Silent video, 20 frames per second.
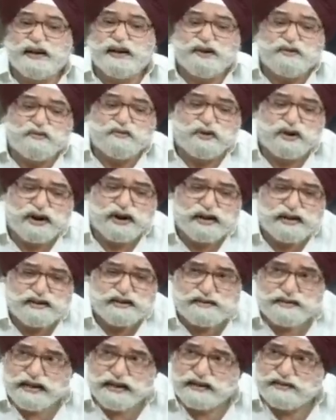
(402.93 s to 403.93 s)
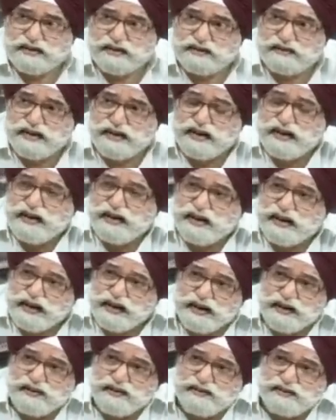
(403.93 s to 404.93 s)
What is necessary
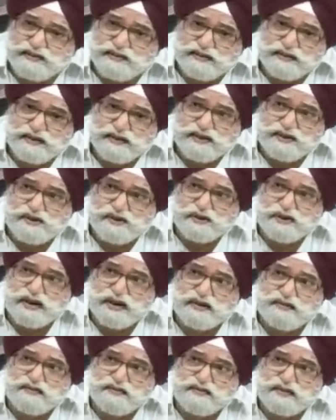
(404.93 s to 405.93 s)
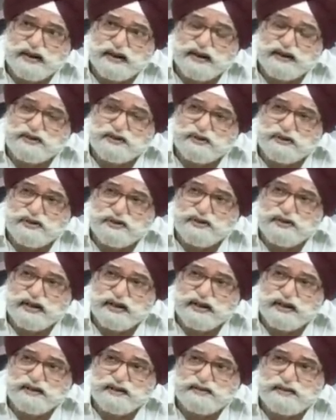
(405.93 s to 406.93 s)
is to give a soldier
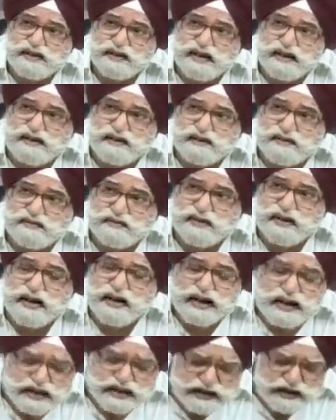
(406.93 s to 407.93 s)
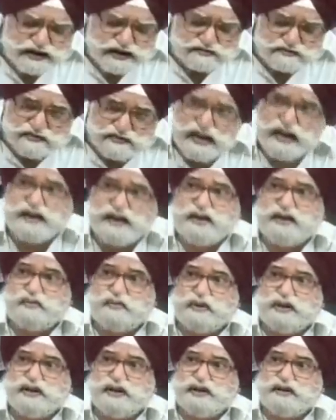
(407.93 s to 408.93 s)
a skill. Here we are
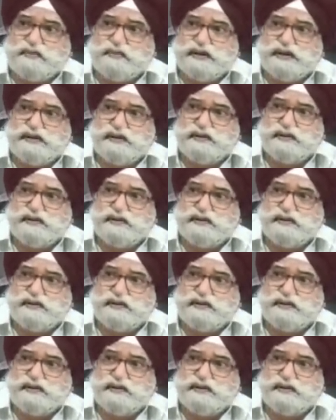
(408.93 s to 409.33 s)
responsible.